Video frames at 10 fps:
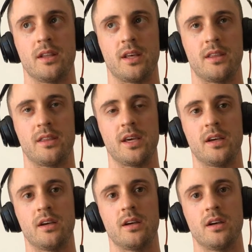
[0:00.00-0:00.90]

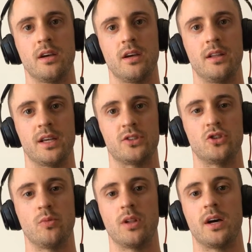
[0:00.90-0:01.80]
think and they
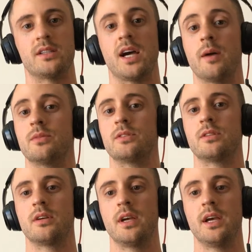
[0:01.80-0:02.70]
assume a lot of times
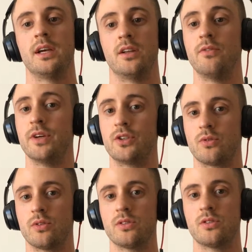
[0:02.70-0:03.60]

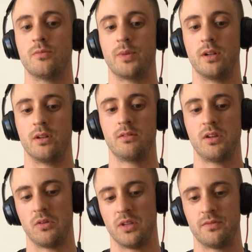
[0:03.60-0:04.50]
individuals who've been
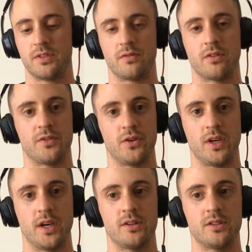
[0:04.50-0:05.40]
lifting for a few
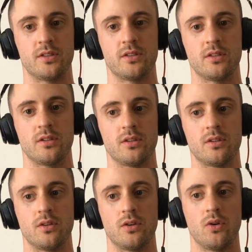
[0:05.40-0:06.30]
years
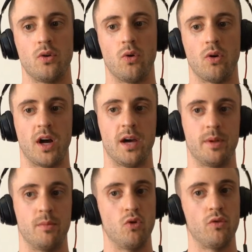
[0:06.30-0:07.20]
or have
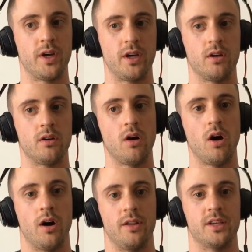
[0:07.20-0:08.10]
been moving
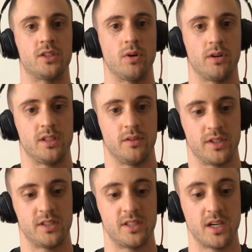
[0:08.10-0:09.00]
on this relatively
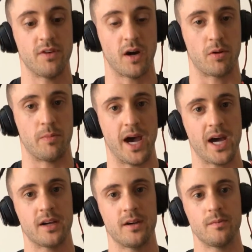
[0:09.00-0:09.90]
stiff upper
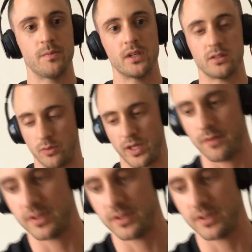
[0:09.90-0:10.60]
back. So when you have a